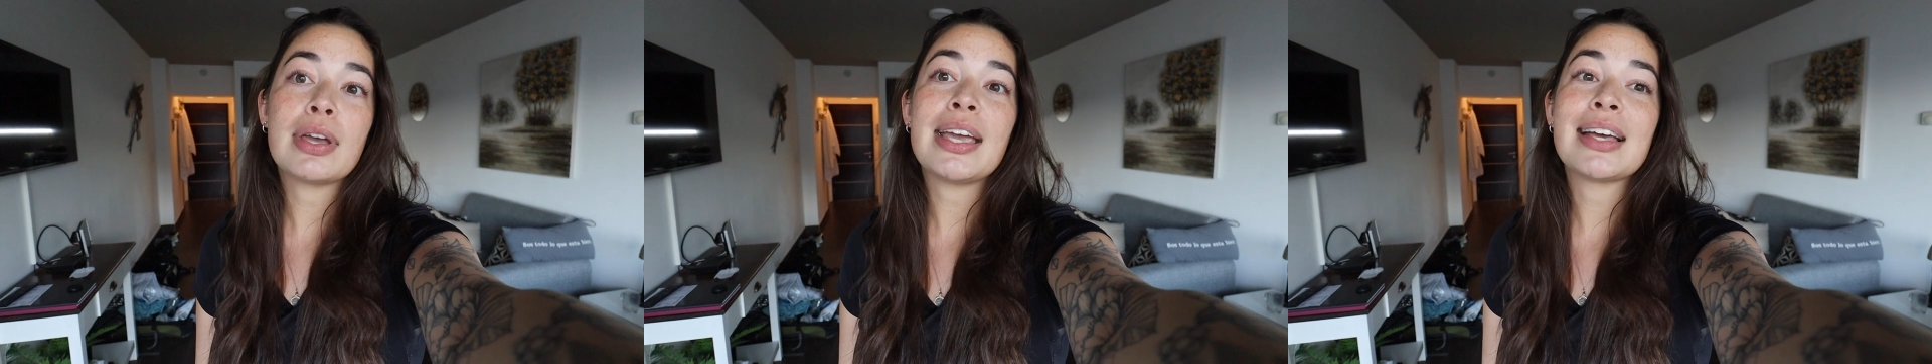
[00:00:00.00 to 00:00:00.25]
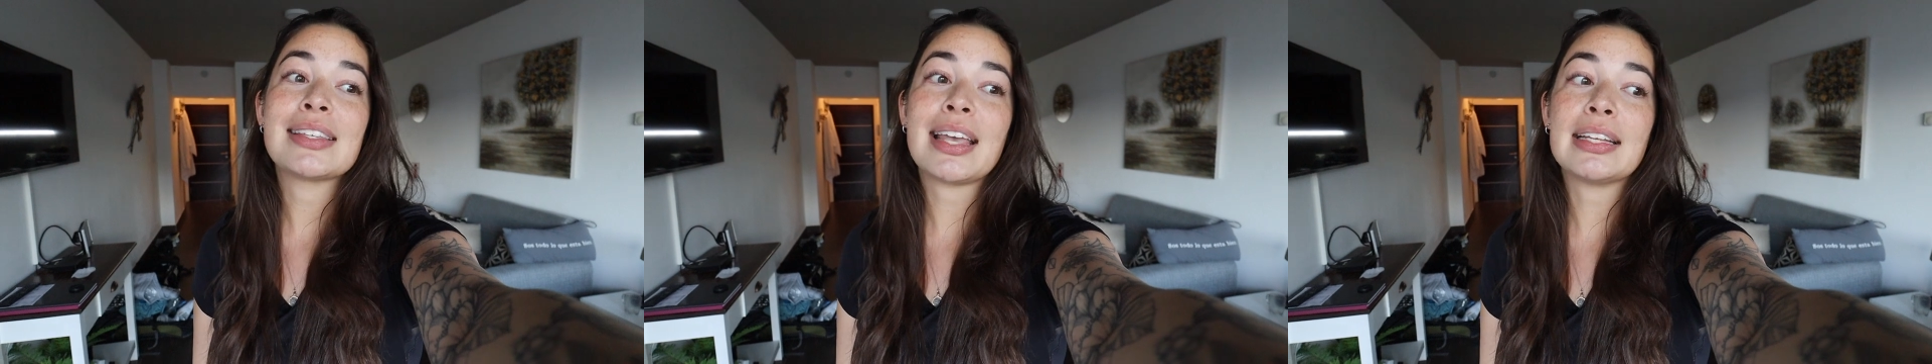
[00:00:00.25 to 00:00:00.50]
he
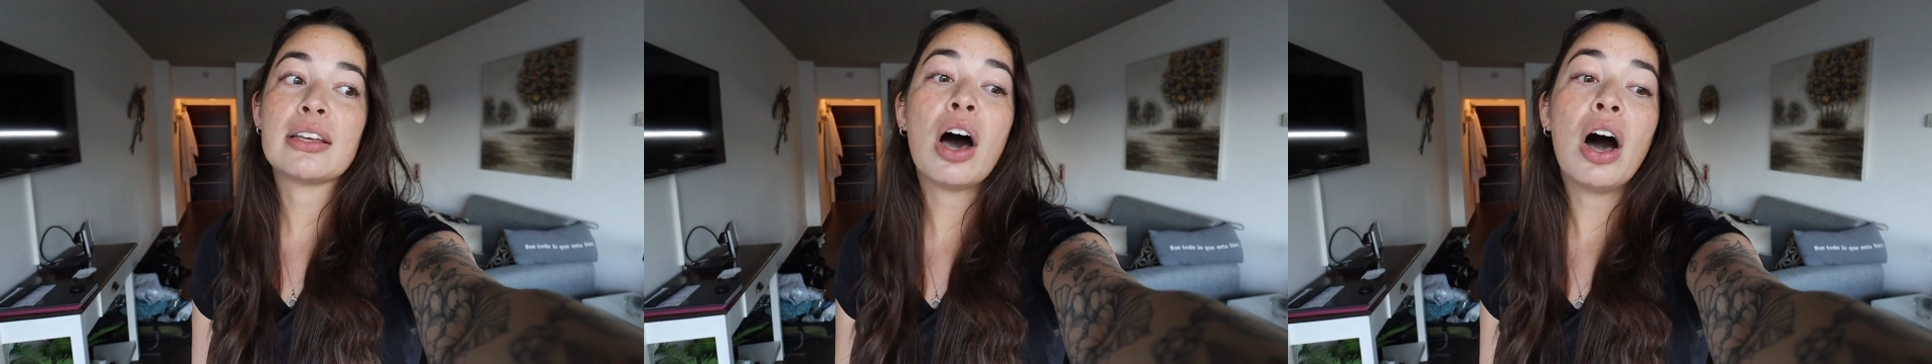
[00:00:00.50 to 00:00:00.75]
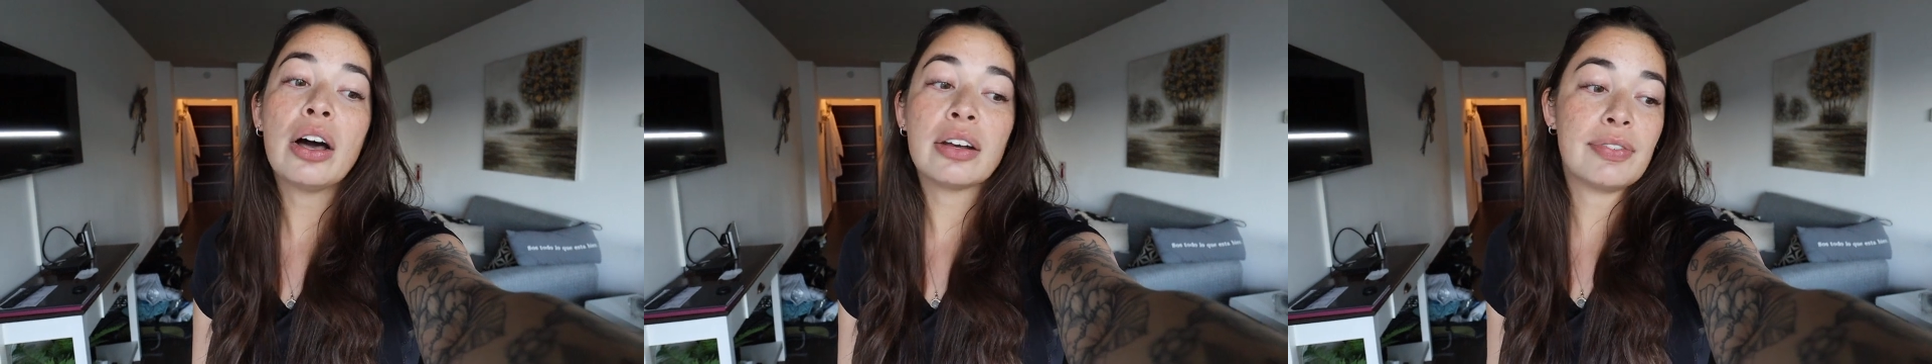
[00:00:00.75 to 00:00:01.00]
has a
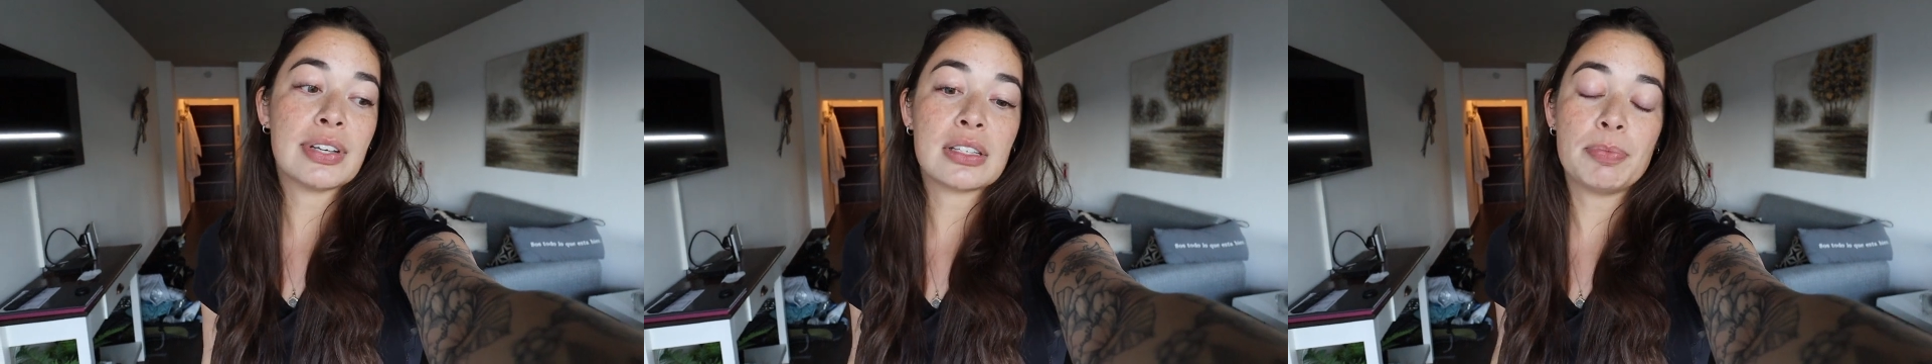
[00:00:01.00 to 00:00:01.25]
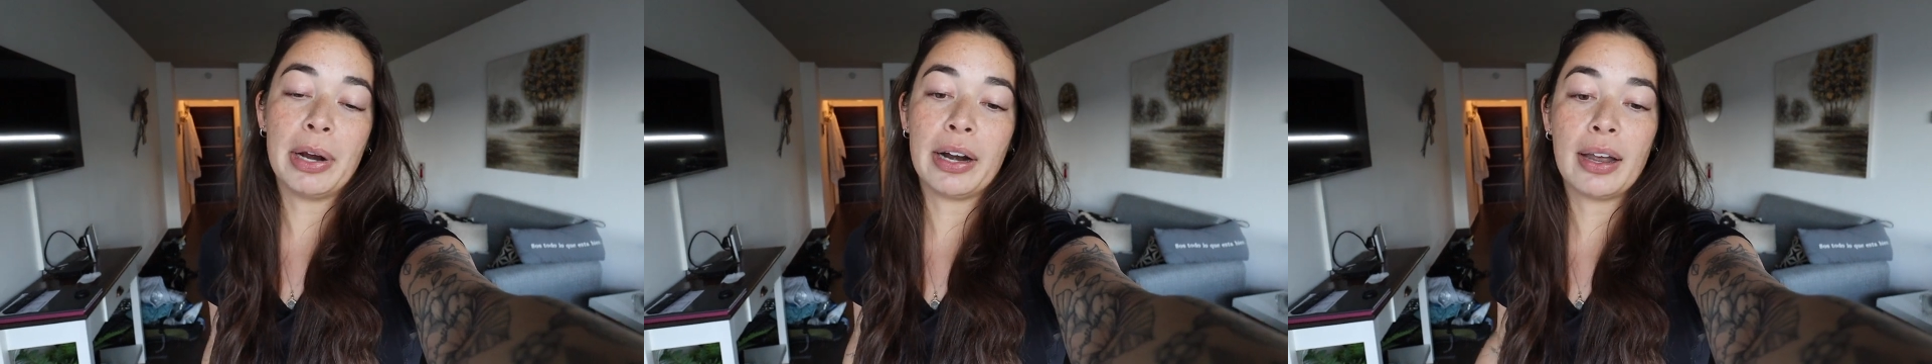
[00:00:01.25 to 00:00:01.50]
ton of
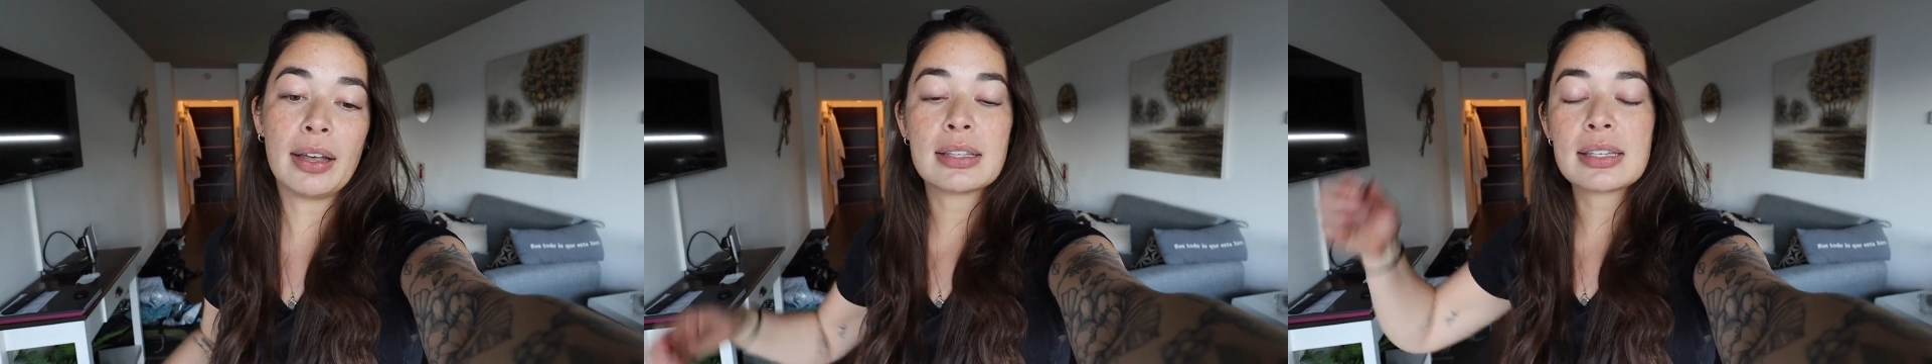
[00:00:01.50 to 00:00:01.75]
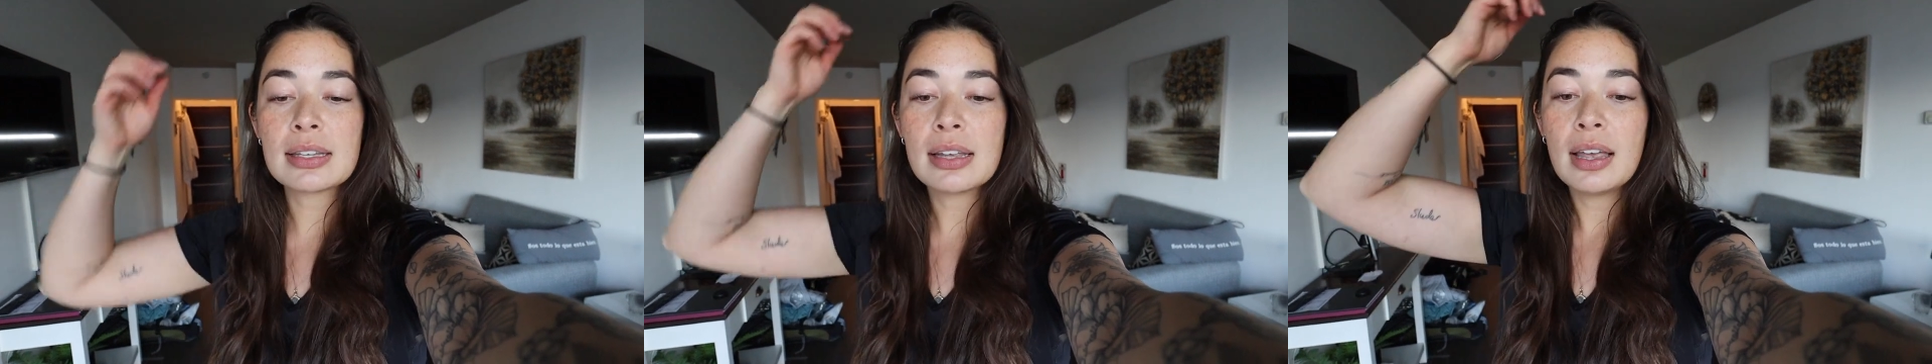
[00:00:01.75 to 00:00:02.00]

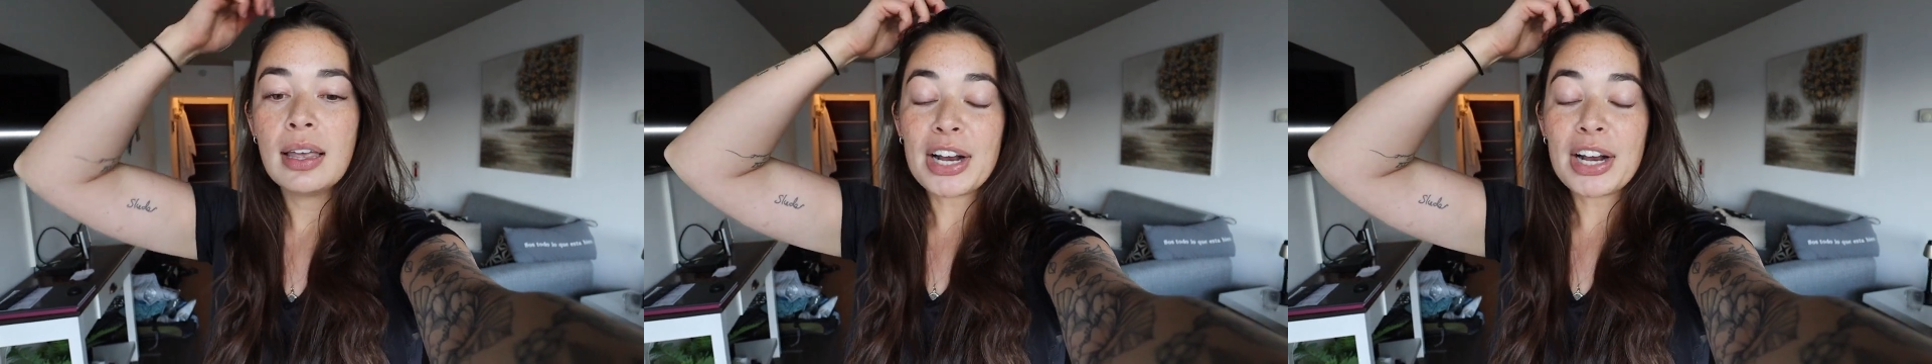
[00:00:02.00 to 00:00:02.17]
experience.